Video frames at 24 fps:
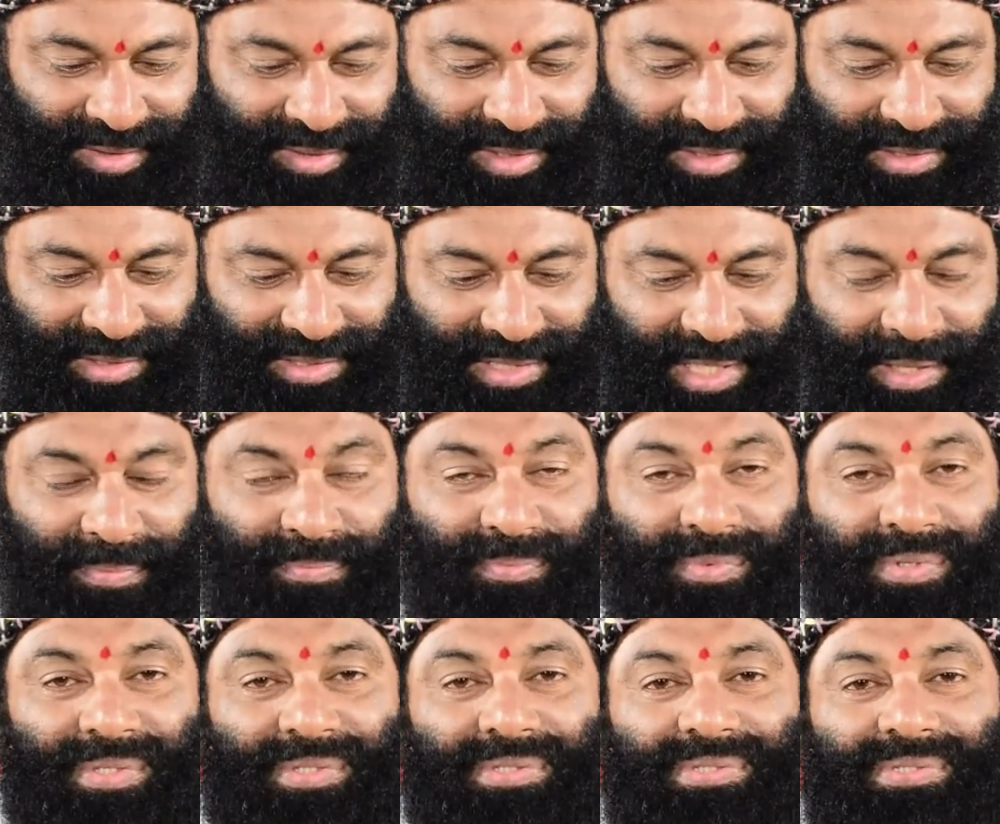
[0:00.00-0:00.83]
The
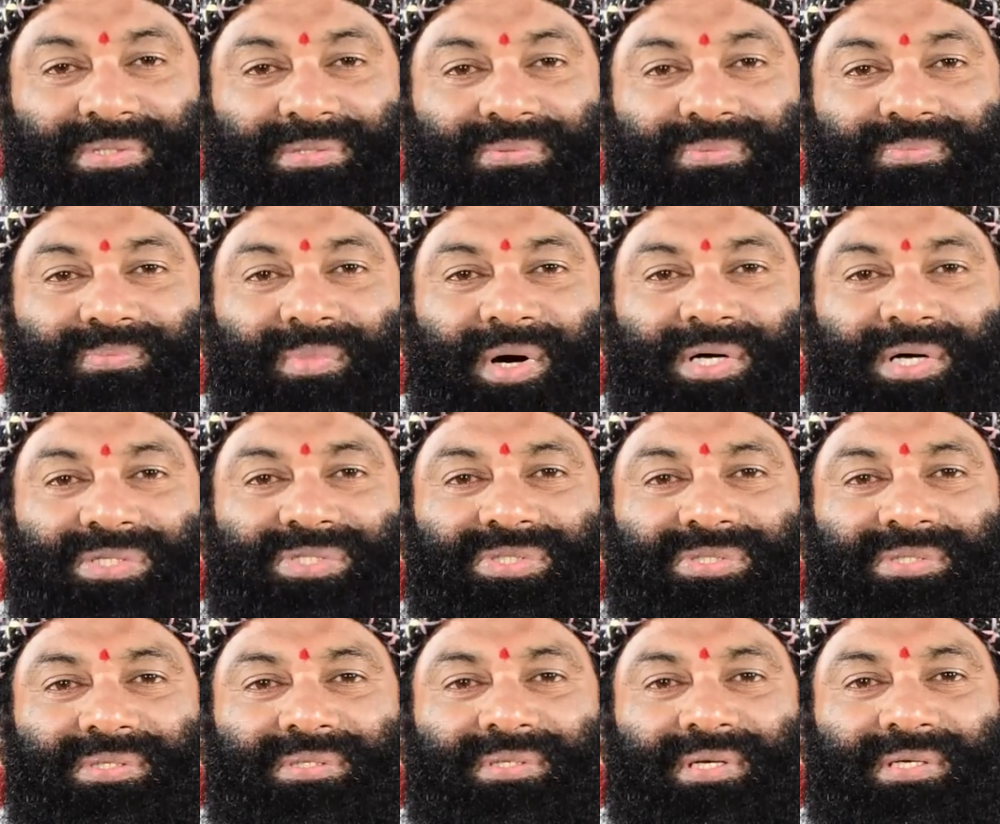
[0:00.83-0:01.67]
Japanese
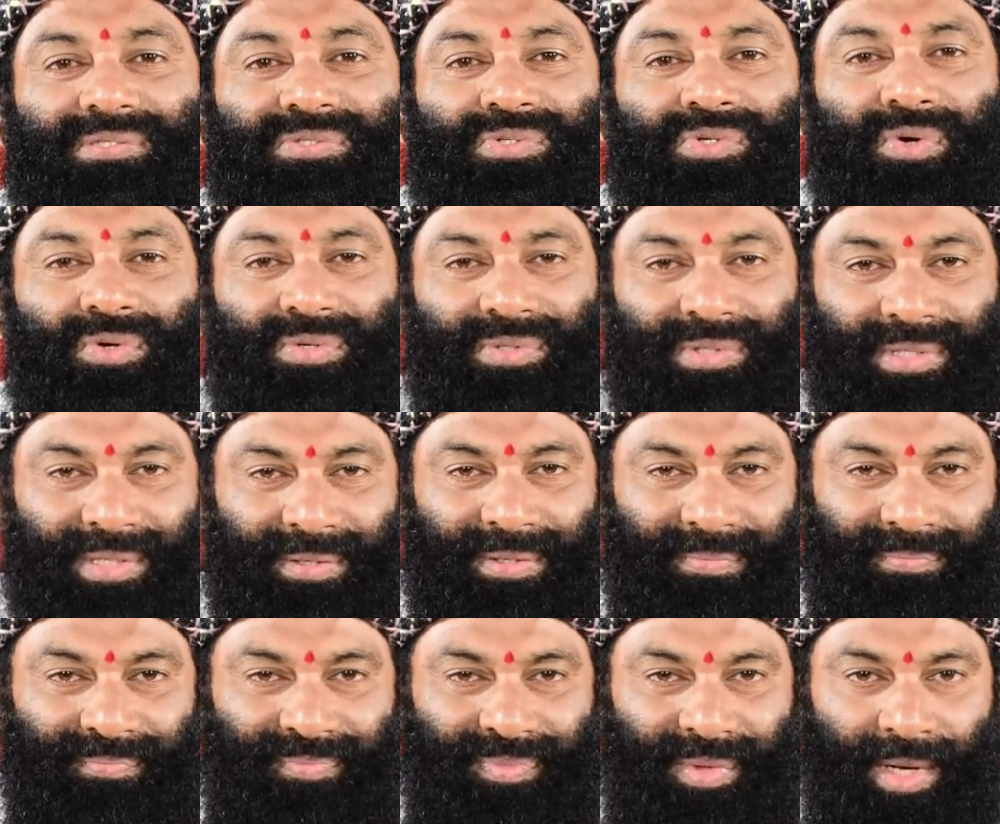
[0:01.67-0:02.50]
master has taught them